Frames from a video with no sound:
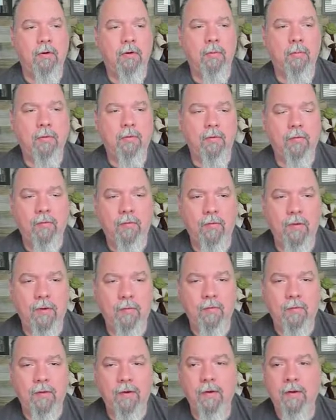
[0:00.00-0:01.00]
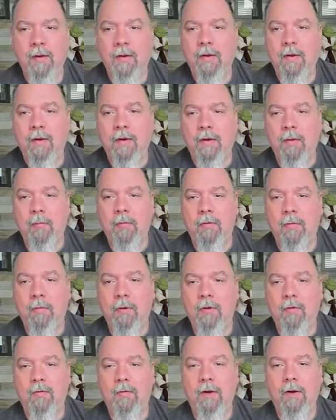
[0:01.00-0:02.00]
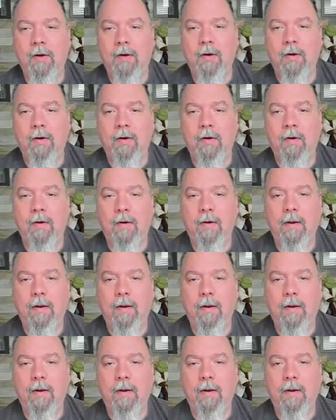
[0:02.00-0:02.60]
Number two is Etsy. Number three is right here.